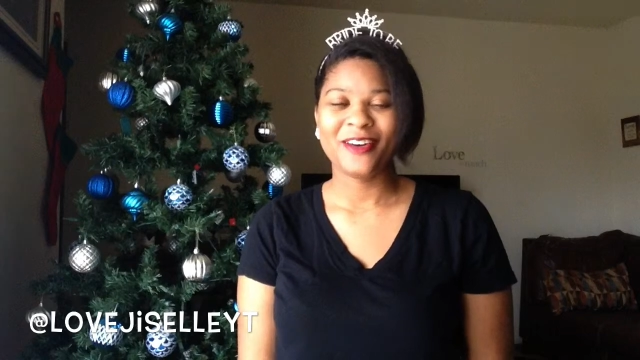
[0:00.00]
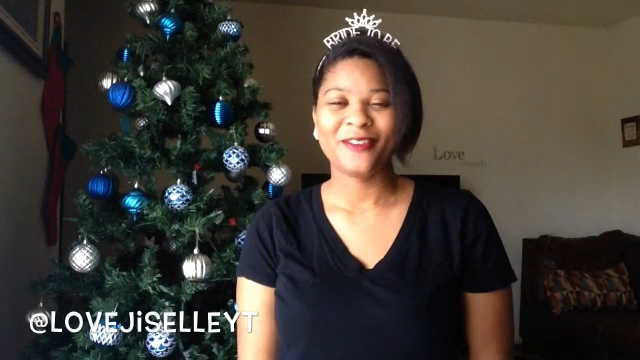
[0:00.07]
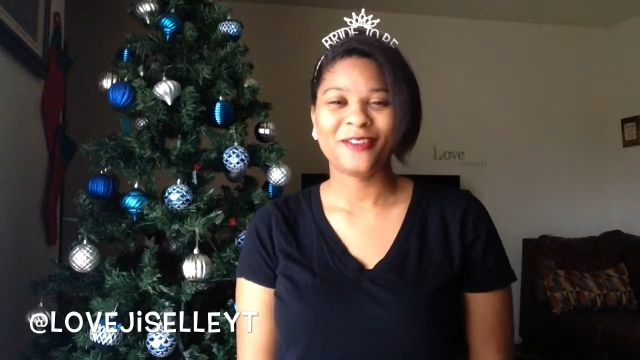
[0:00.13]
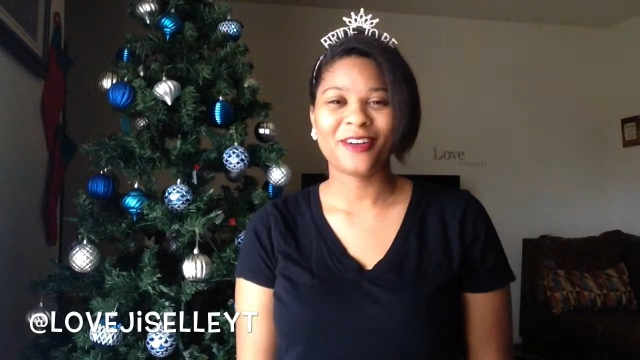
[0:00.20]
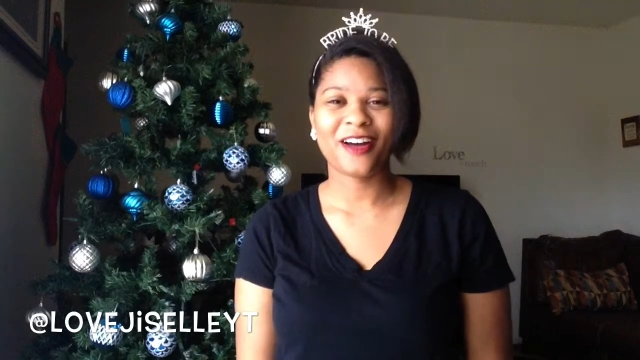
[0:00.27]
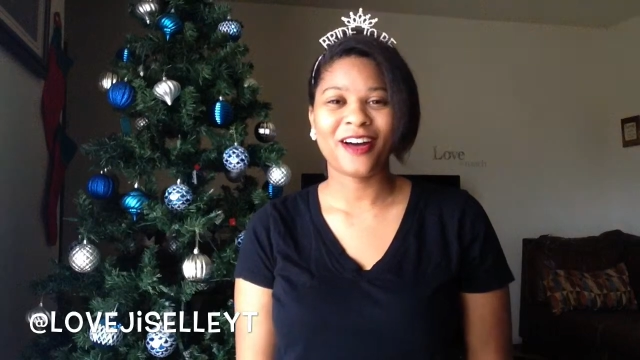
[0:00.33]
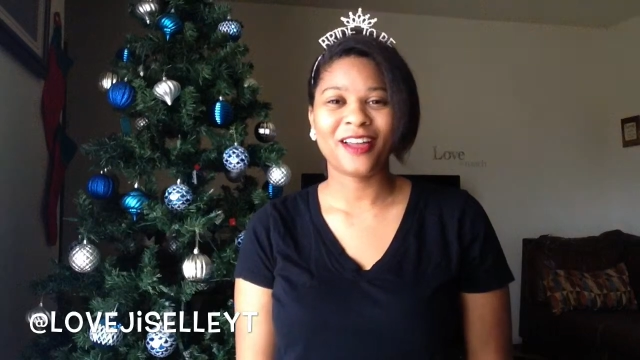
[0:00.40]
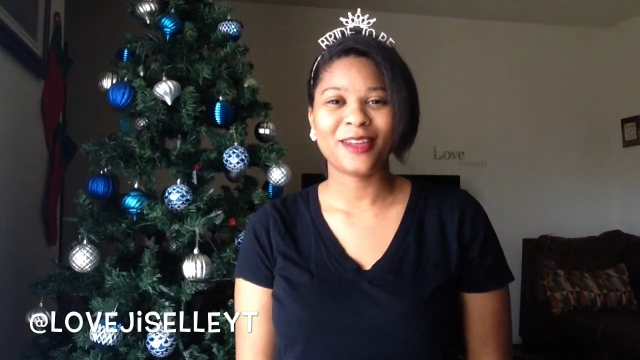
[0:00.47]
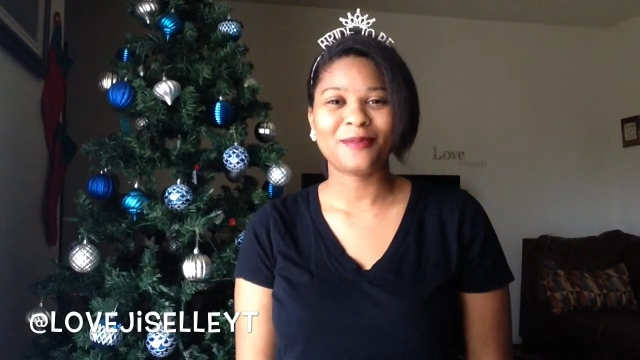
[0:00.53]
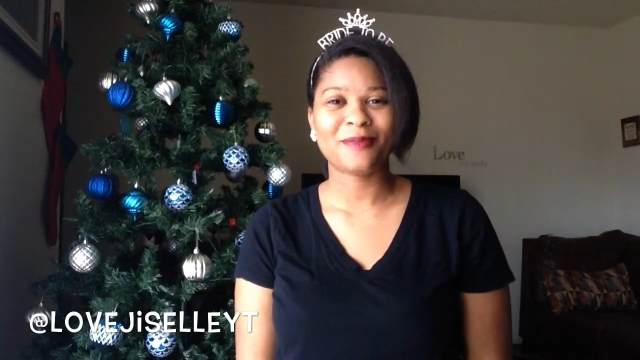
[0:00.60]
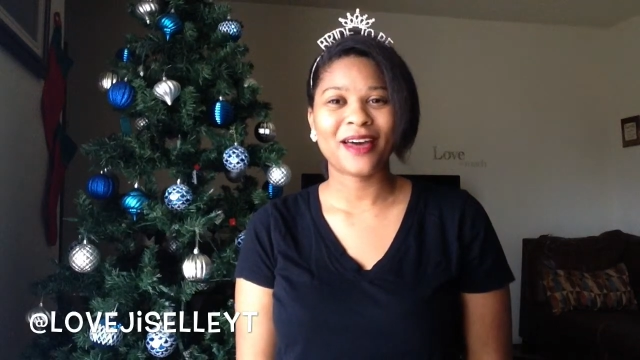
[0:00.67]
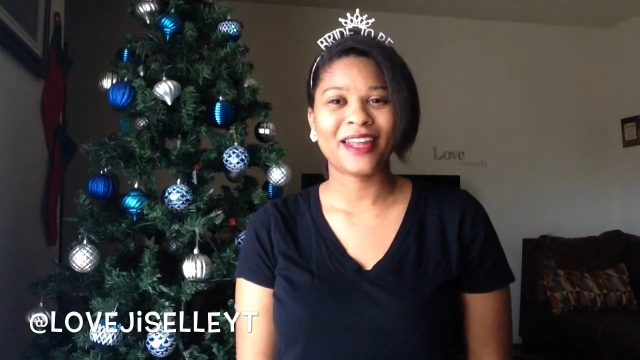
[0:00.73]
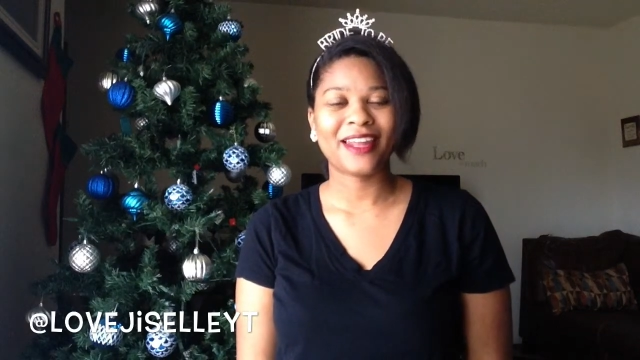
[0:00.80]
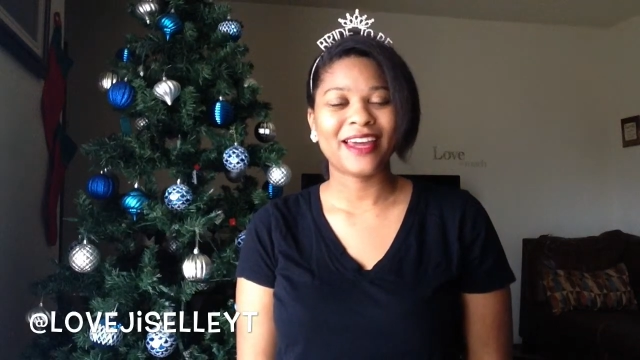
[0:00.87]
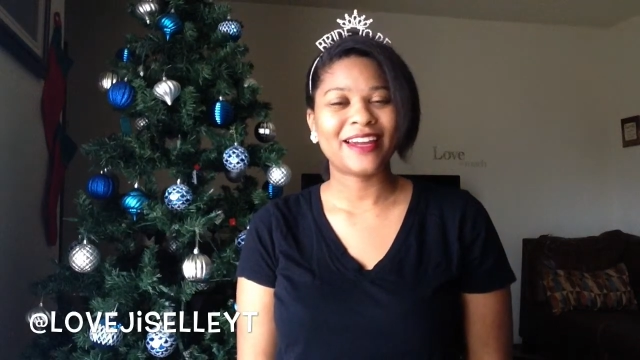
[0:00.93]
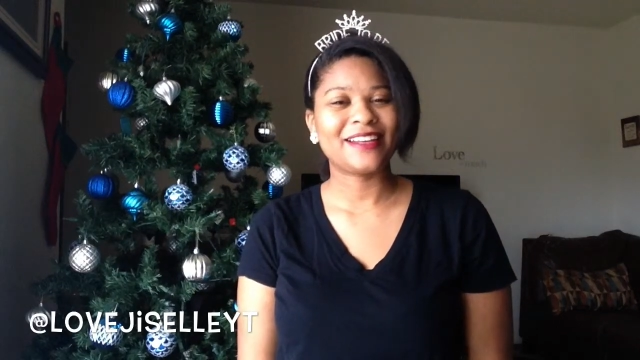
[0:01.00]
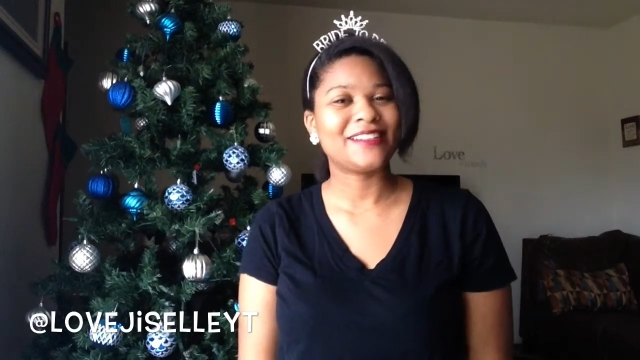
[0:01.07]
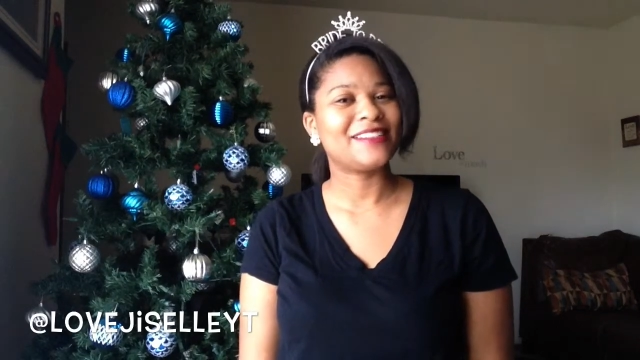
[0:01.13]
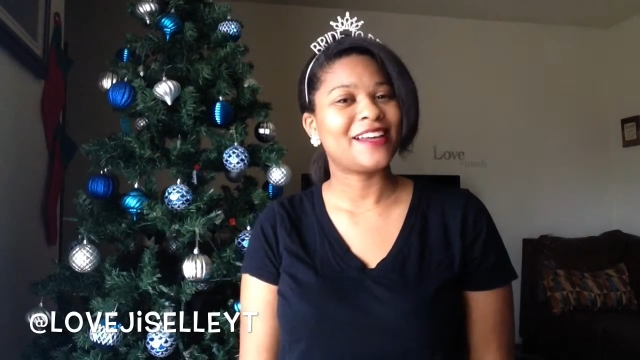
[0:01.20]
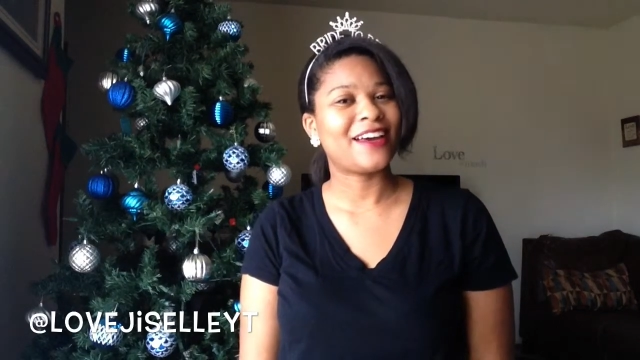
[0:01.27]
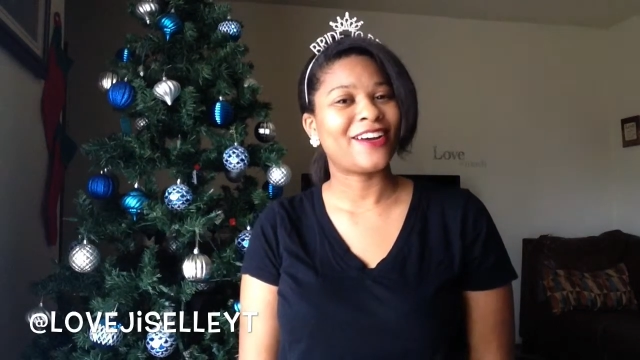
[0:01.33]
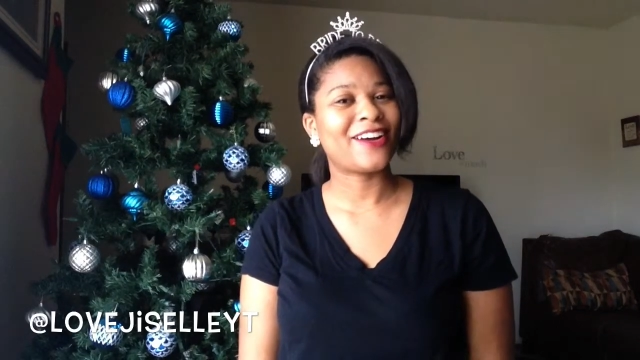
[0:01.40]
for all of my ladies
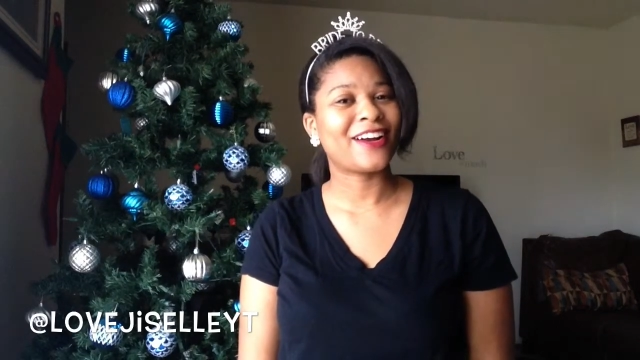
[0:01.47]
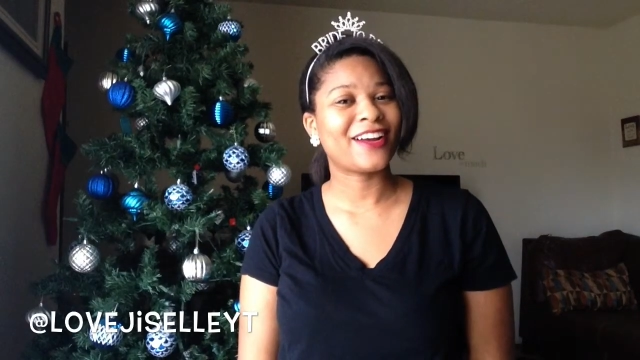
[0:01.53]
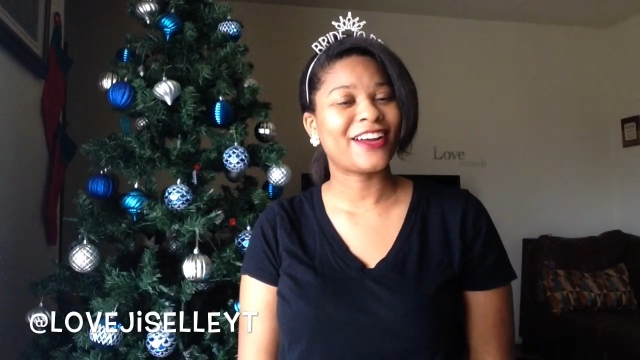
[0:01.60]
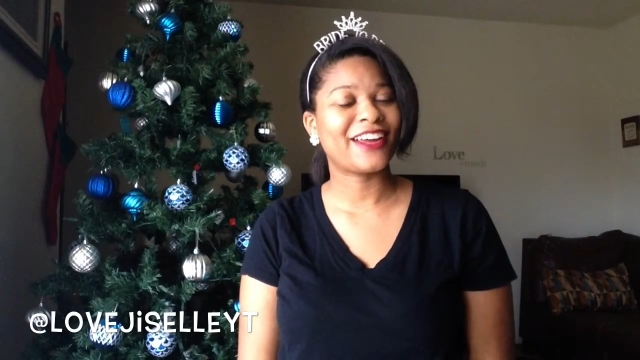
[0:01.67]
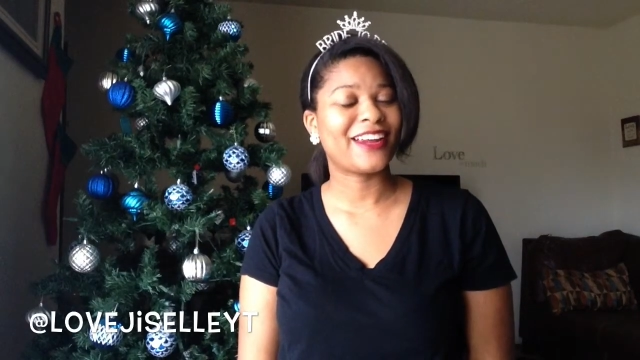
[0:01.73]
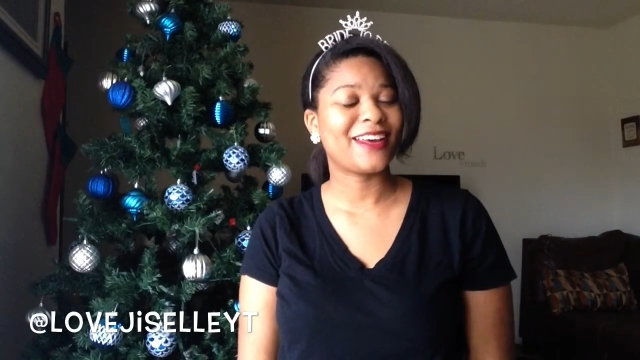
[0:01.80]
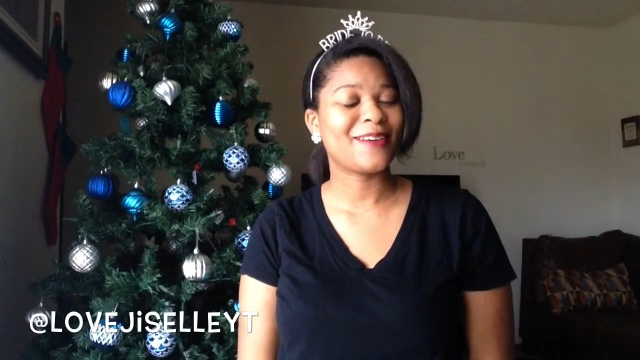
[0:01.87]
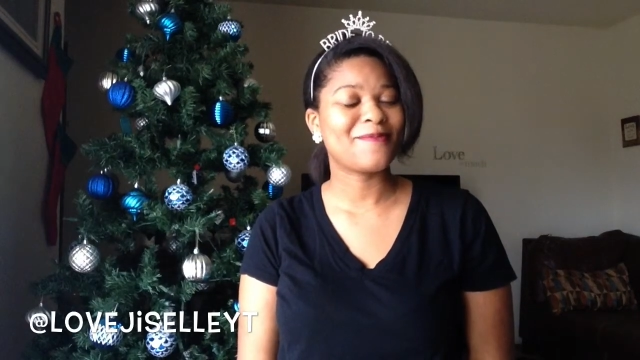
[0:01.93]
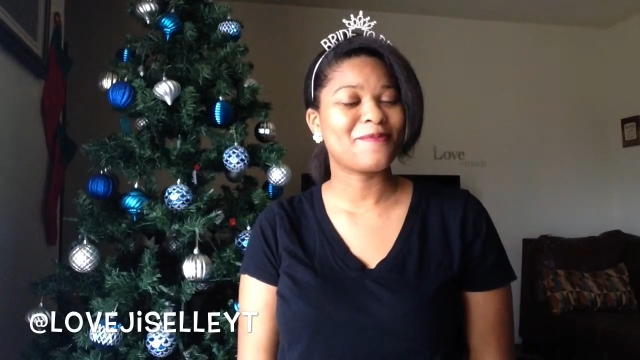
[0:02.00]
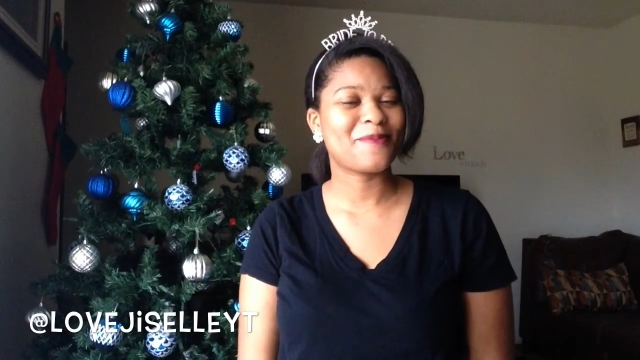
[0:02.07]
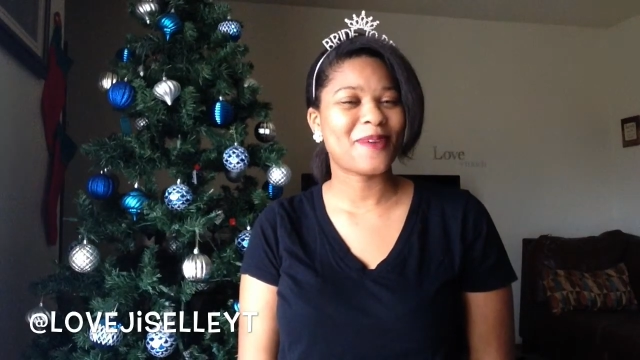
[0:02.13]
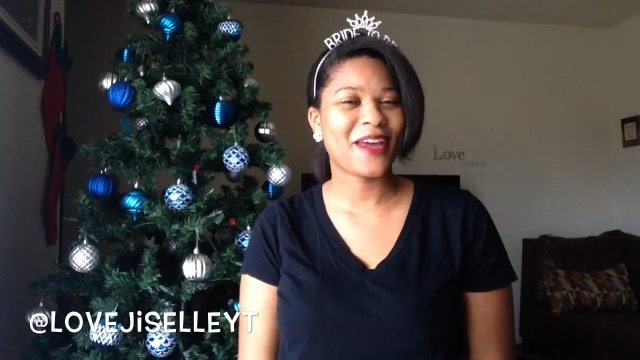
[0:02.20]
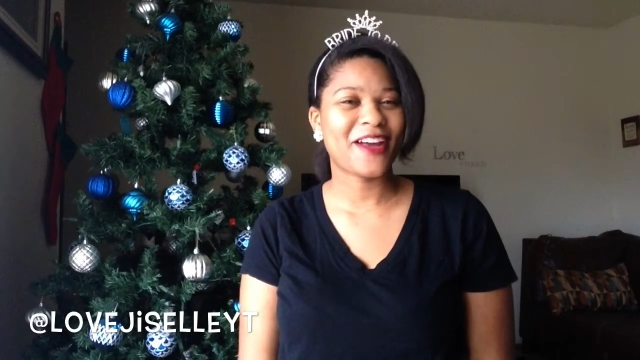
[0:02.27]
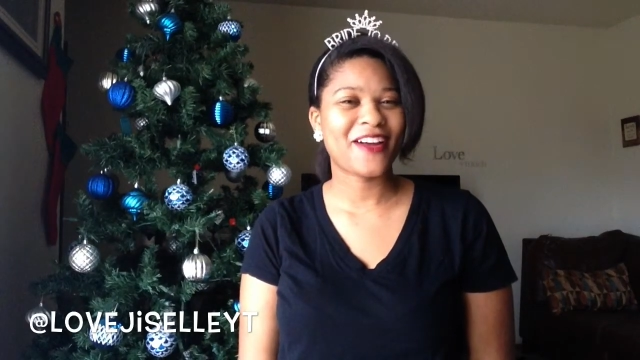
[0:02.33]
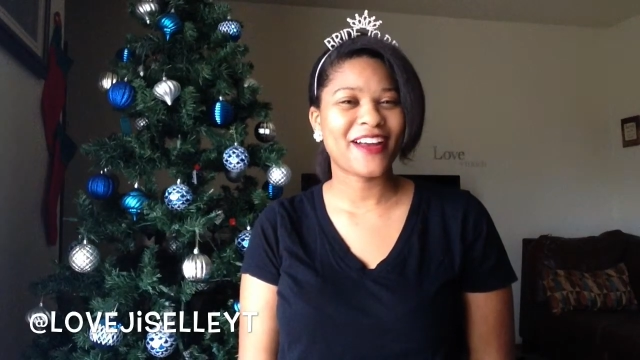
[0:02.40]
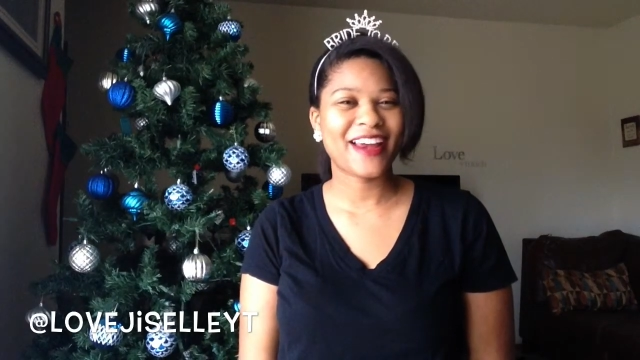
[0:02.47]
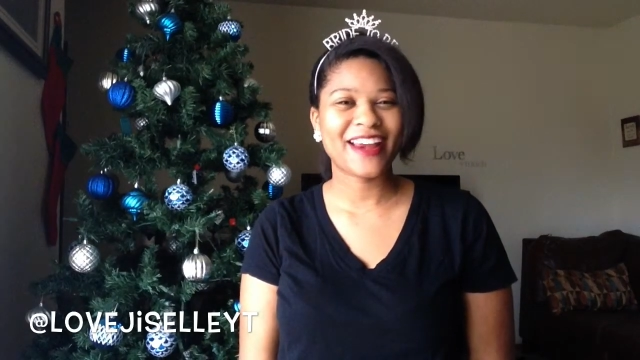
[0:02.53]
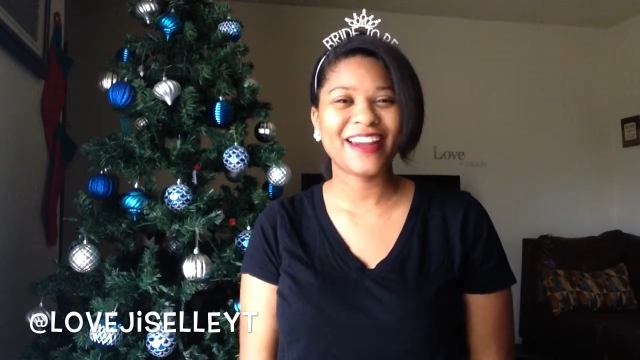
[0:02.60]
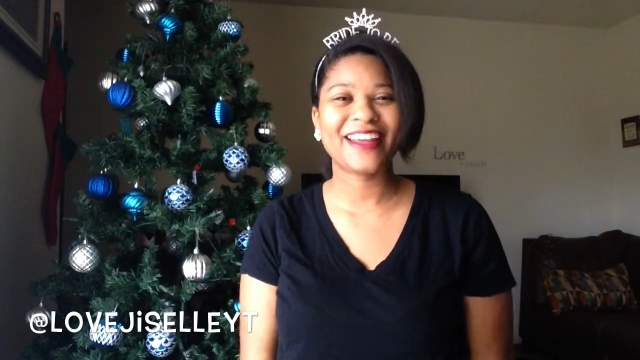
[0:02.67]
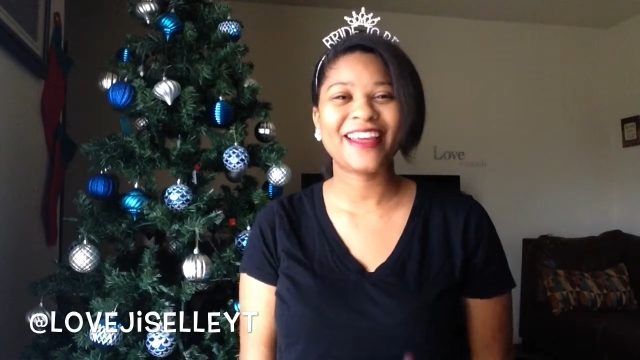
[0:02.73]
that are getting married.